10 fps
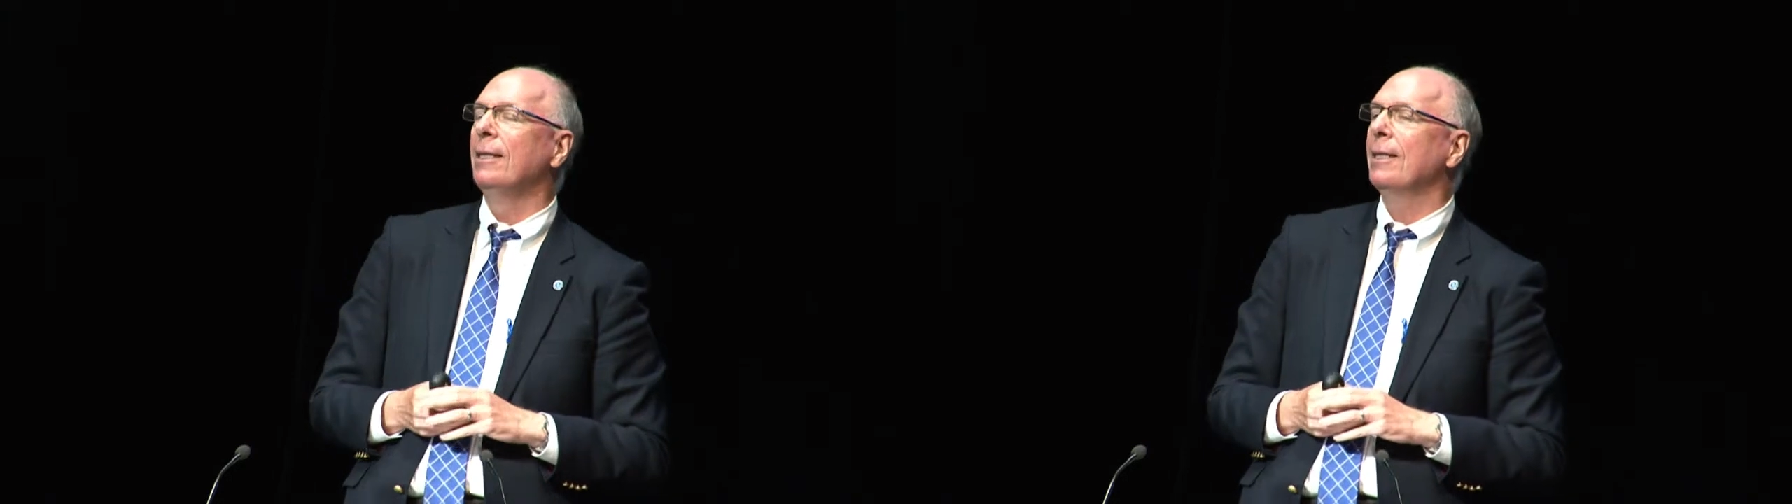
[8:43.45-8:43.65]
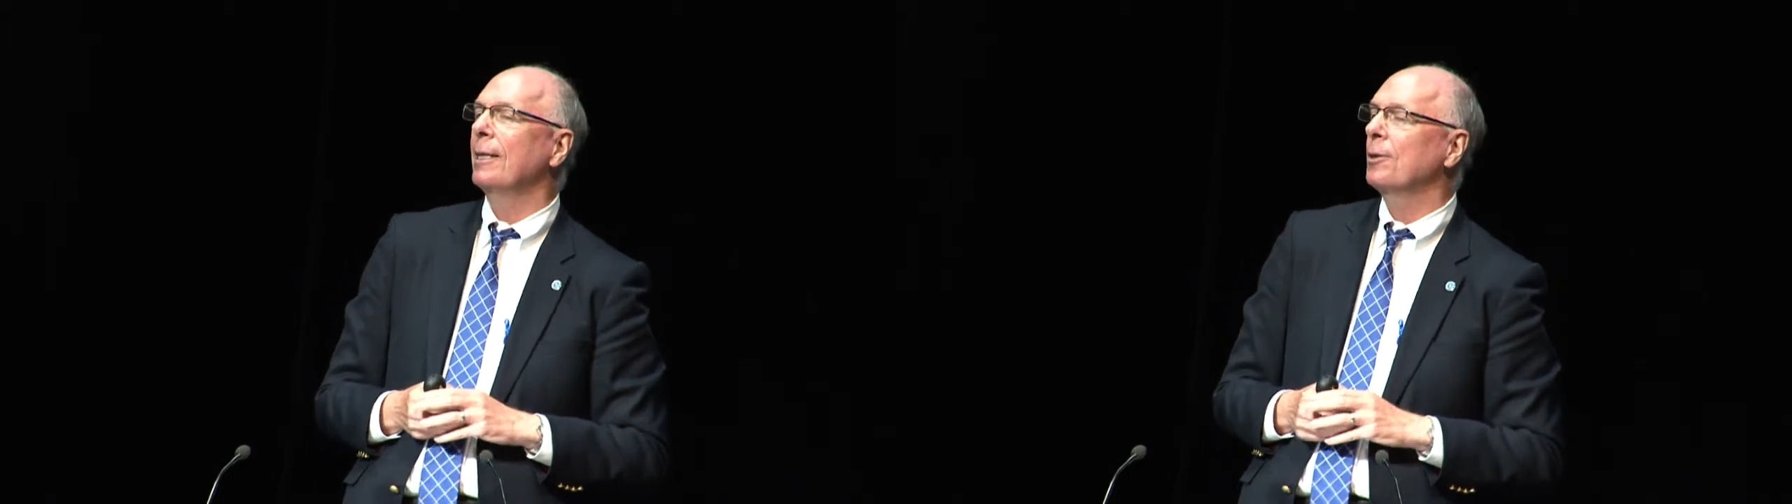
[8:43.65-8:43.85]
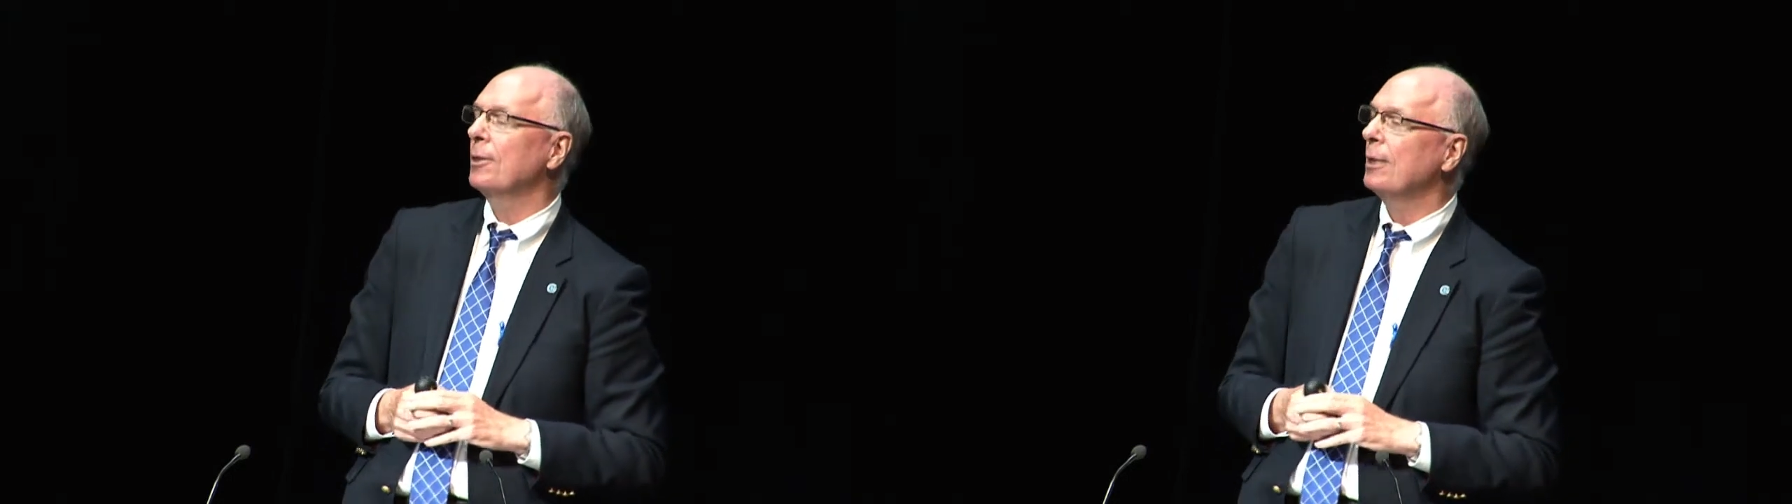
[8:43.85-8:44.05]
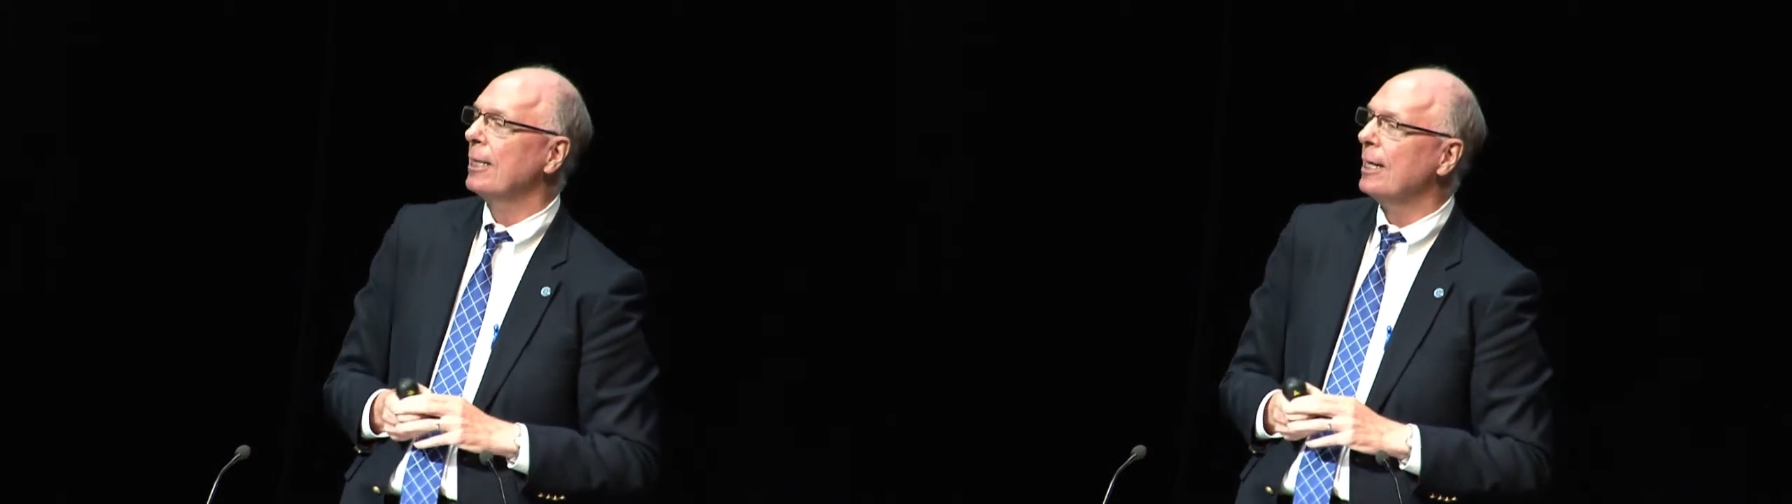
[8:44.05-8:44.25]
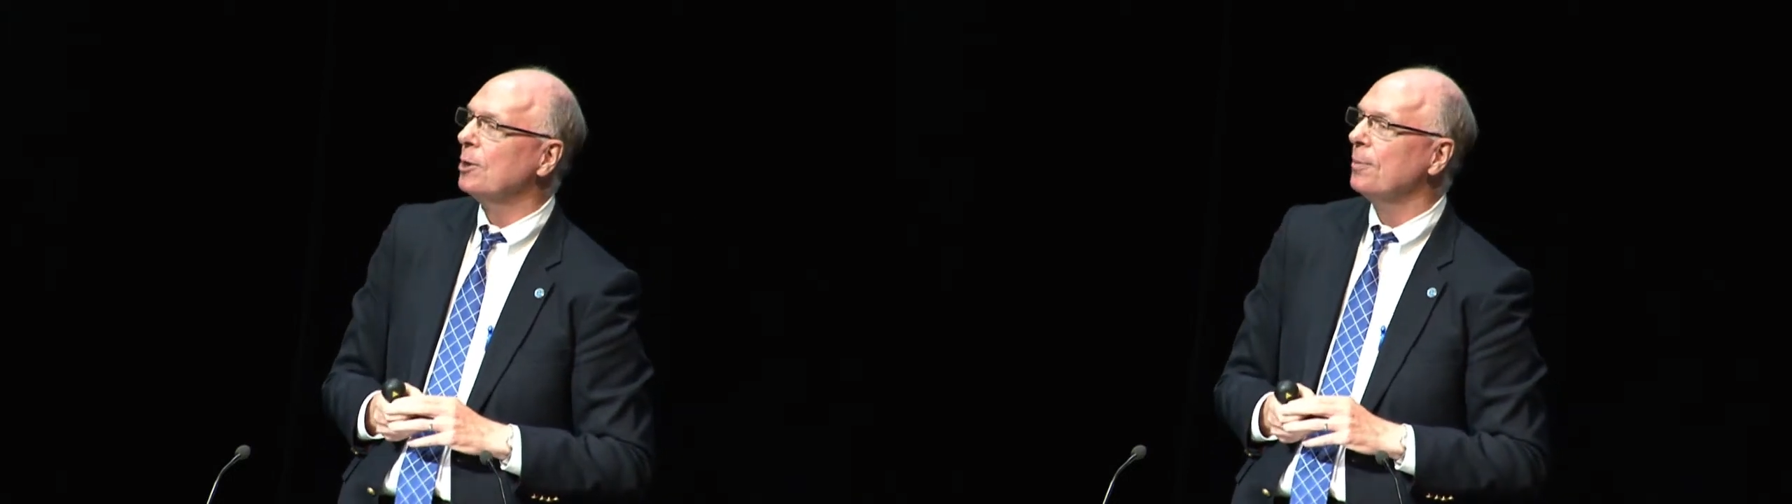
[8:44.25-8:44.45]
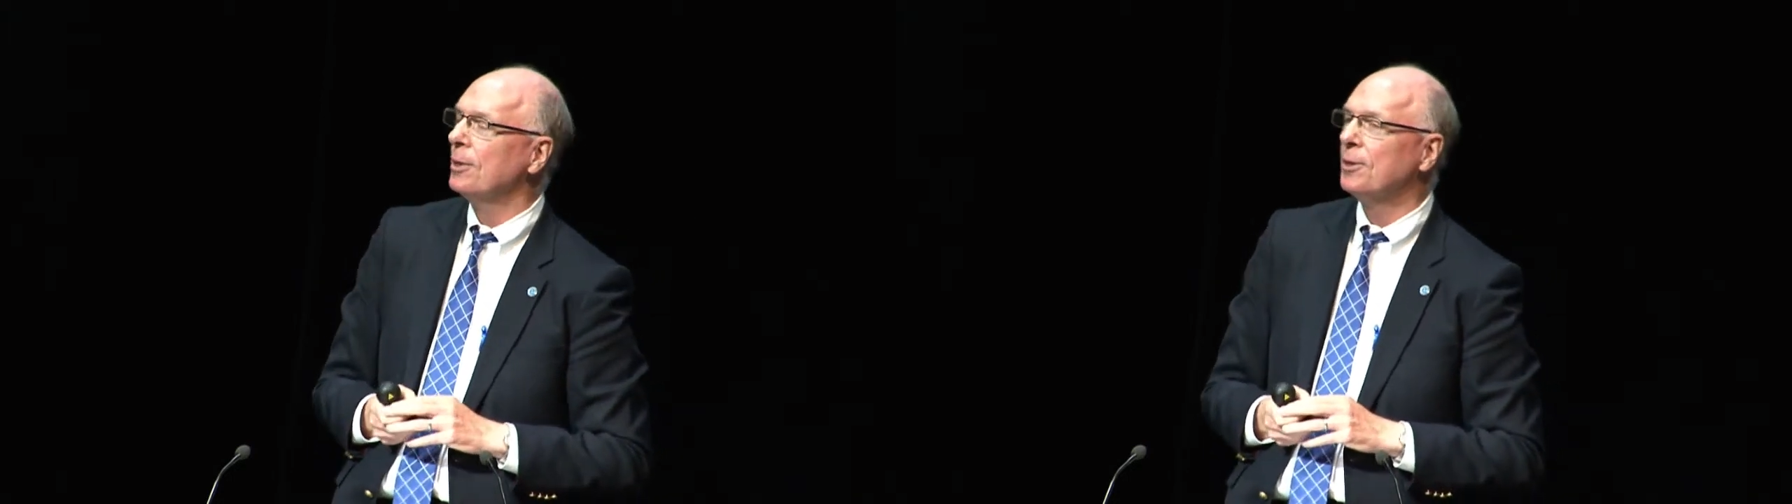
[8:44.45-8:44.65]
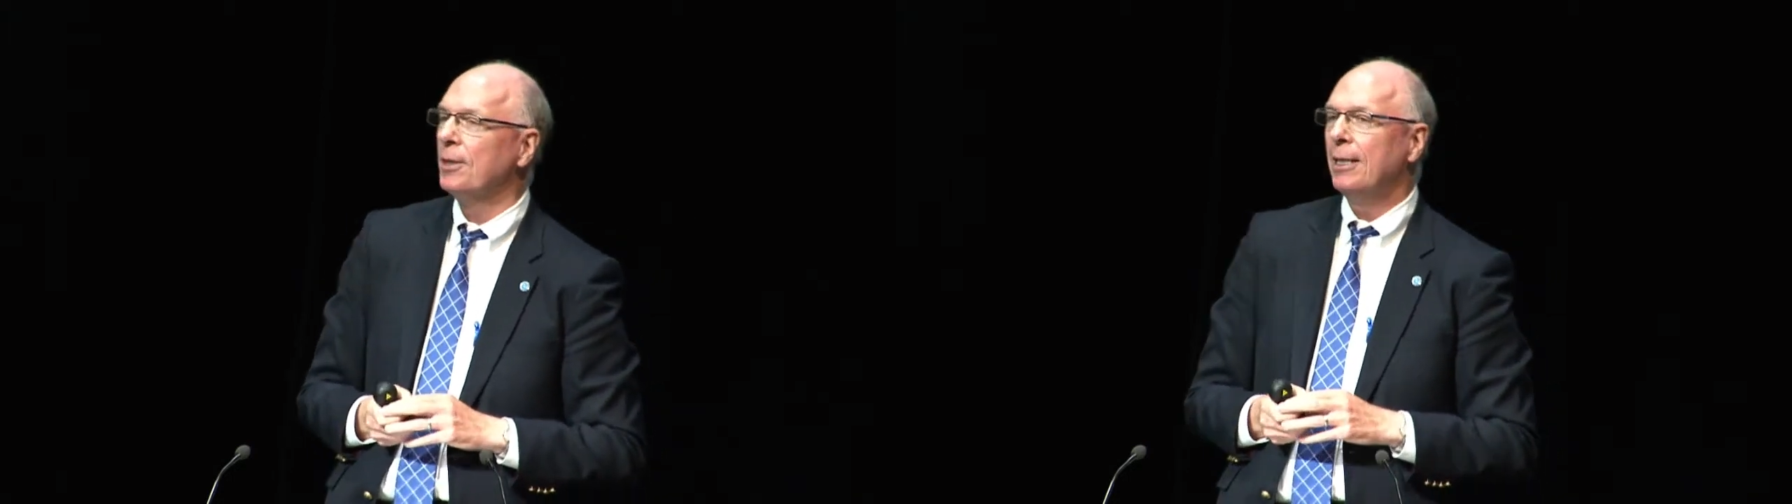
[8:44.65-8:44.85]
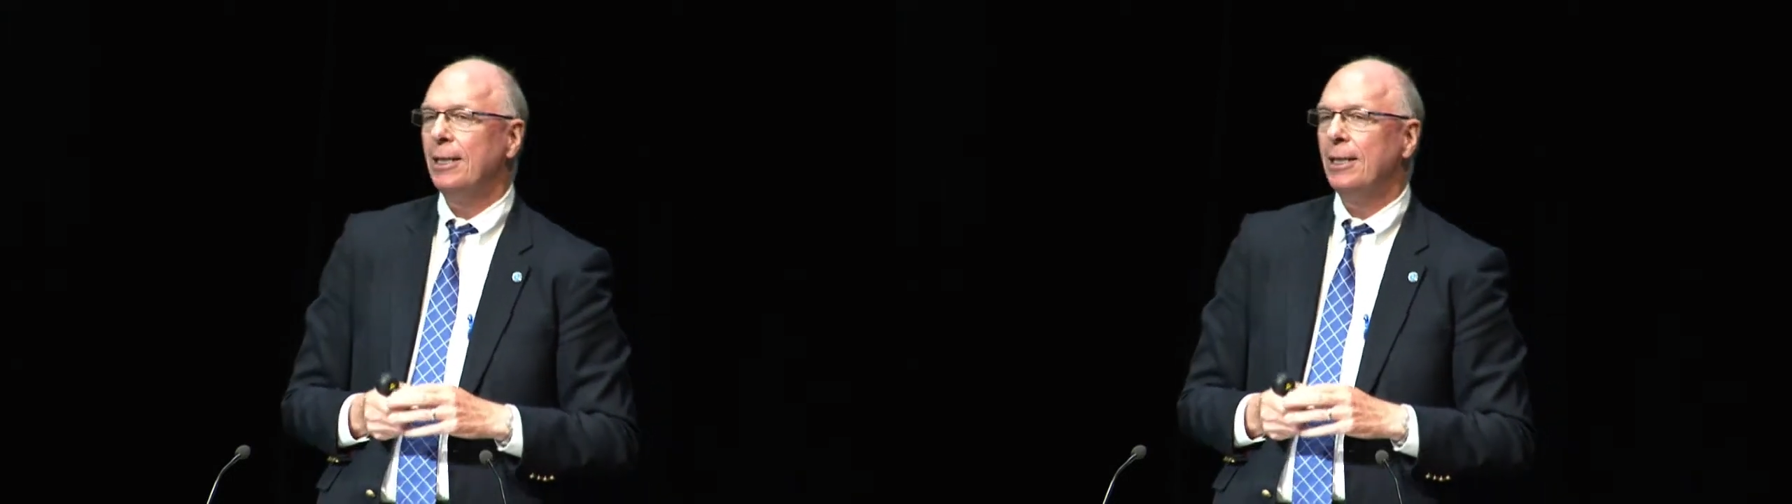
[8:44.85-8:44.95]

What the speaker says: electricity customers.